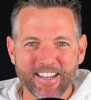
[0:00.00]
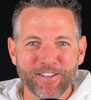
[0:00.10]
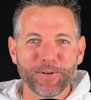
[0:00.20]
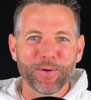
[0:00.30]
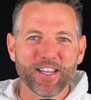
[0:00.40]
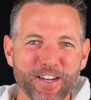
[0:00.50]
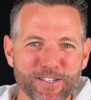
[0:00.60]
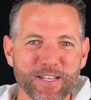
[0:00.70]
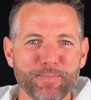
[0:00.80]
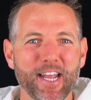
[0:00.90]
So
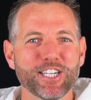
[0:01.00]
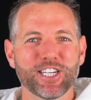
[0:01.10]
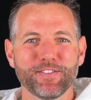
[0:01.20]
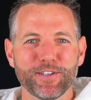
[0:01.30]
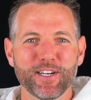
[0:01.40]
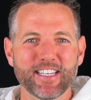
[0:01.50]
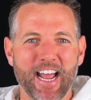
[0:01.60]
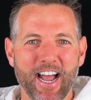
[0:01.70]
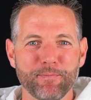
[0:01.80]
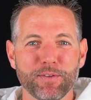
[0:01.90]
here's the main shift you need to
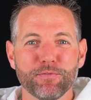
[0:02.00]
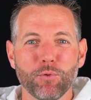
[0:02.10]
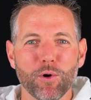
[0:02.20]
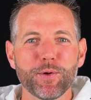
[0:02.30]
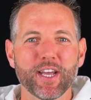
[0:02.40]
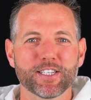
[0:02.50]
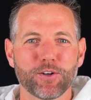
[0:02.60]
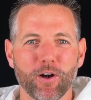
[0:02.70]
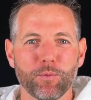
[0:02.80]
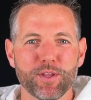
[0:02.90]
have before you get
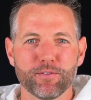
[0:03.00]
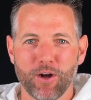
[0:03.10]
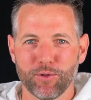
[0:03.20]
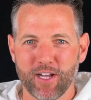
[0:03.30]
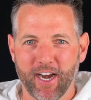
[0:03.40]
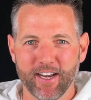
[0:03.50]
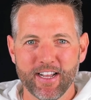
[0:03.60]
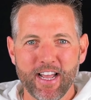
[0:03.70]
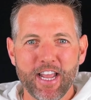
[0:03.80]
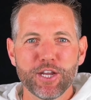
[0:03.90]
started with your outline.
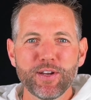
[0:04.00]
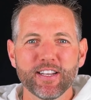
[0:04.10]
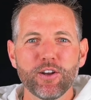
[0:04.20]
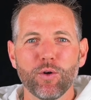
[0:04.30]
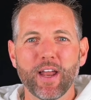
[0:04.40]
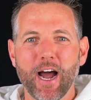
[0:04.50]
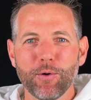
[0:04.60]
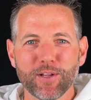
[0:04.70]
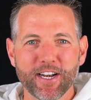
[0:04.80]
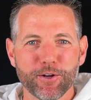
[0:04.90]
You need to know that
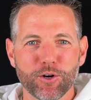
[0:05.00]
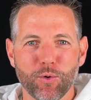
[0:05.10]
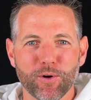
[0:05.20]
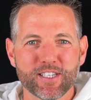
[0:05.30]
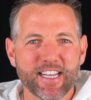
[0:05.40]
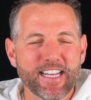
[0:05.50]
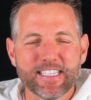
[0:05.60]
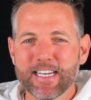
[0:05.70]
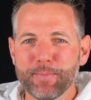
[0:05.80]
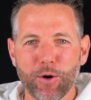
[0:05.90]
outlining your course
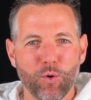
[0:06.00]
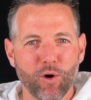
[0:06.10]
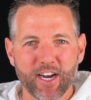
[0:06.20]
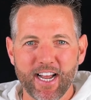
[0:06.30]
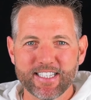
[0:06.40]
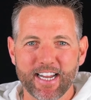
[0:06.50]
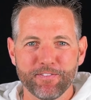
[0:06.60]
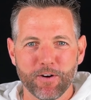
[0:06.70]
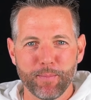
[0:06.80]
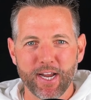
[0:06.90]
isn't about organizing
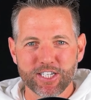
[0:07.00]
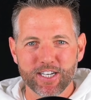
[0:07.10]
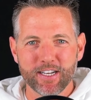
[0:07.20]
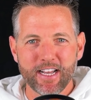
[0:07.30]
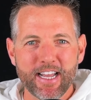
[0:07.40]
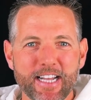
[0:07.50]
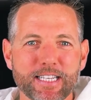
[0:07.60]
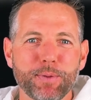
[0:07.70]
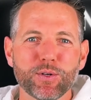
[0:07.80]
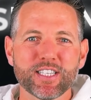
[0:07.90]
information, it's
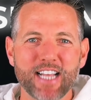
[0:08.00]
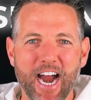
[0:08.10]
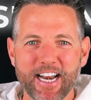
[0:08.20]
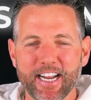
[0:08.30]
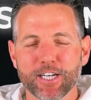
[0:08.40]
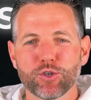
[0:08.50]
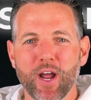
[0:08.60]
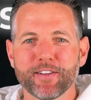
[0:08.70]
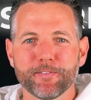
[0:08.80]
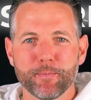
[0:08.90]
about designing a
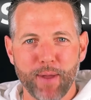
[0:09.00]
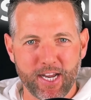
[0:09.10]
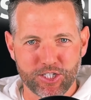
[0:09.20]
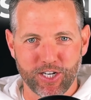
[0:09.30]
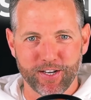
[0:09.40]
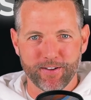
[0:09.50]
transformation.